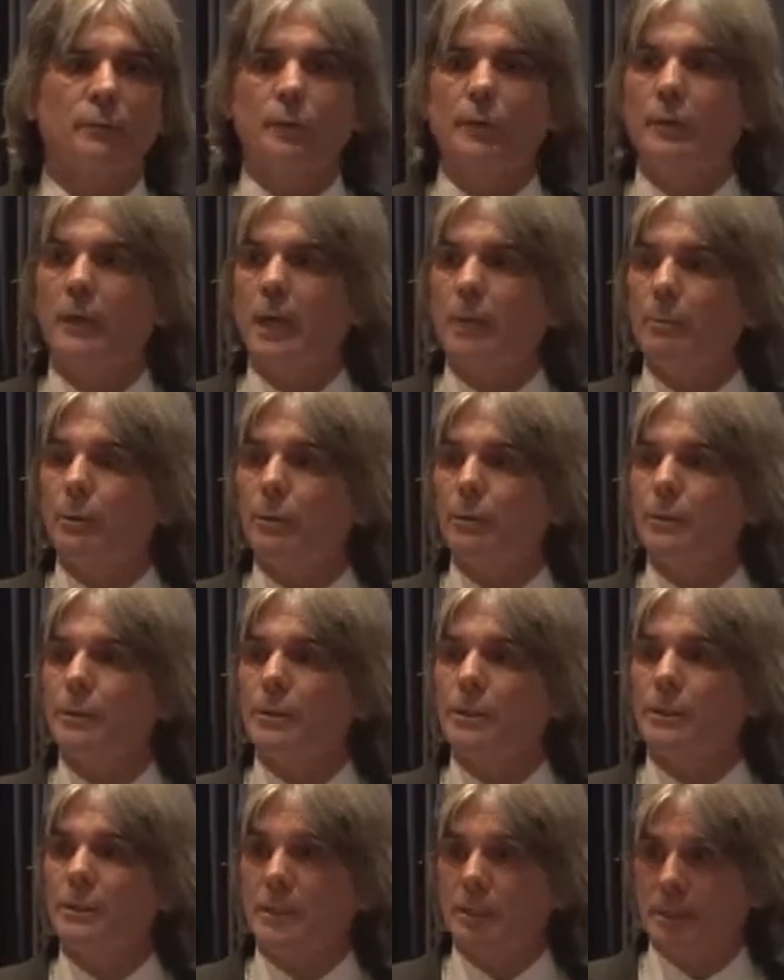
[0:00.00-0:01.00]
foot
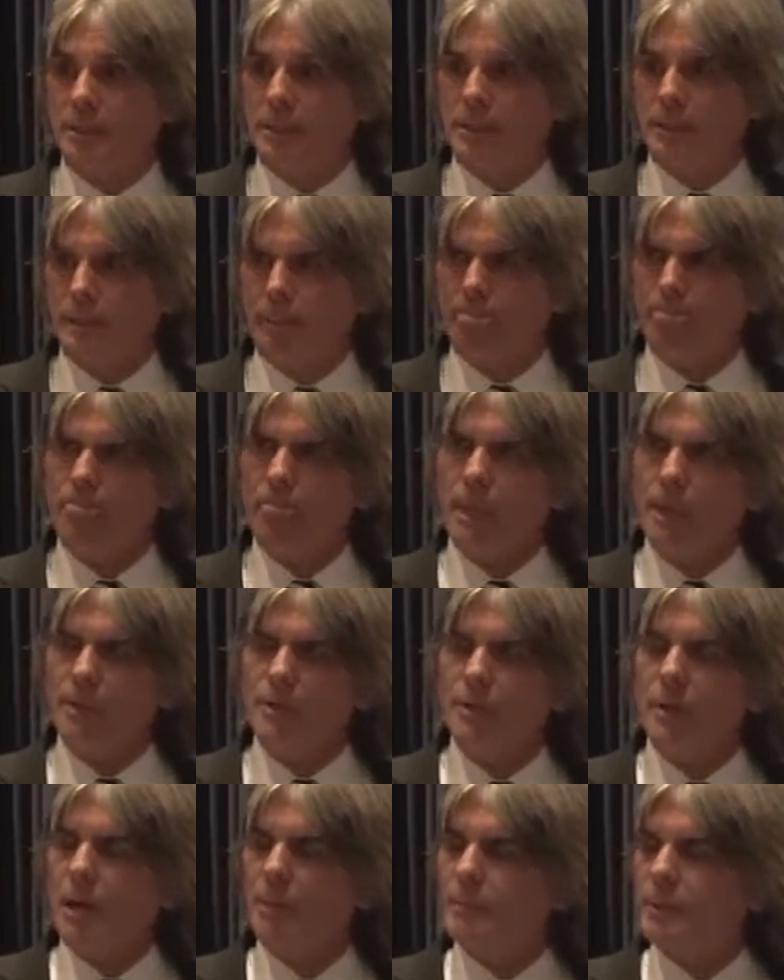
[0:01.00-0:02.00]
neighborhood
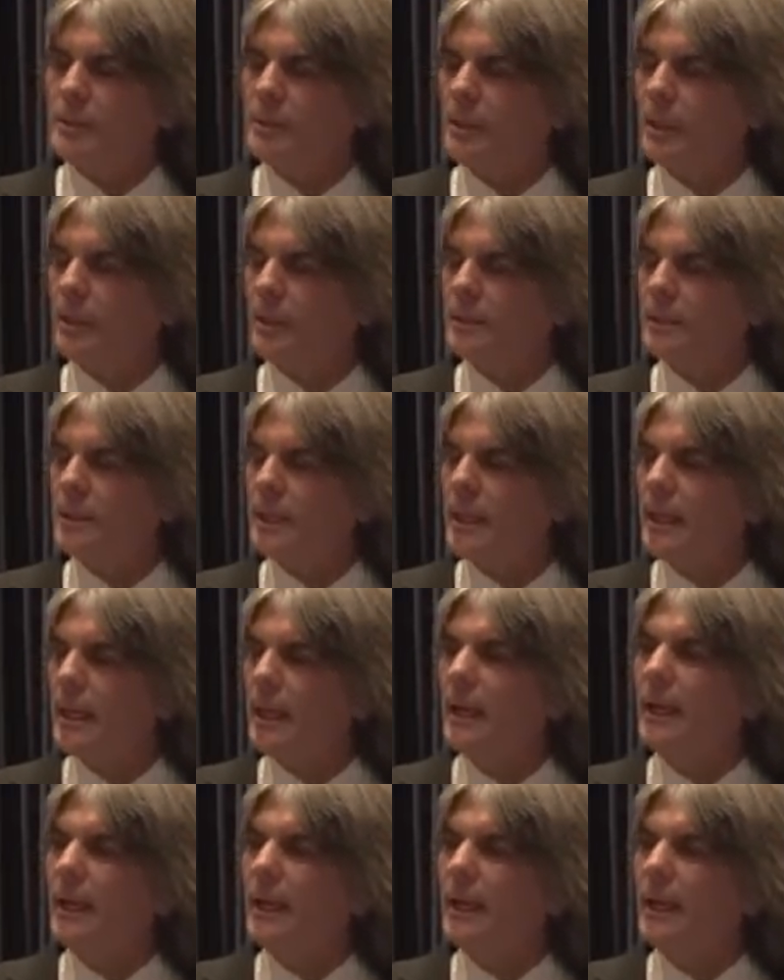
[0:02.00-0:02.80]
shopping centers.